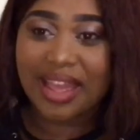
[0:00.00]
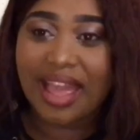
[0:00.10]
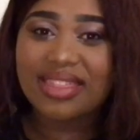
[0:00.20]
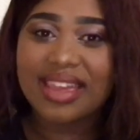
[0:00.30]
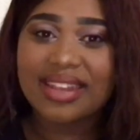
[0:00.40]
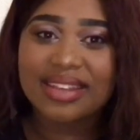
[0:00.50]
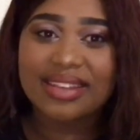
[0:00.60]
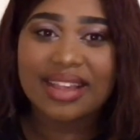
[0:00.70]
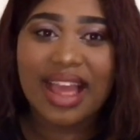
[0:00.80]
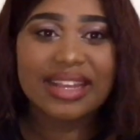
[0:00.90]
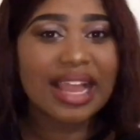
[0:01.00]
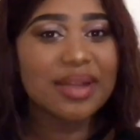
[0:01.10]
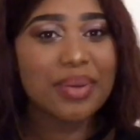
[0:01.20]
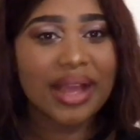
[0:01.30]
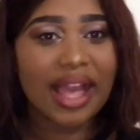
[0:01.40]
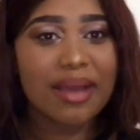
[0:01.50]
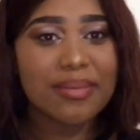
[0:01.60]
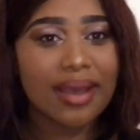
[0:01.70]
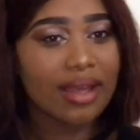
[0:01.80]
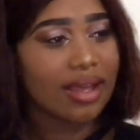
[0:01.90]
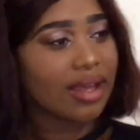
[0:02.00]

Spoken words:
And then I play pagama.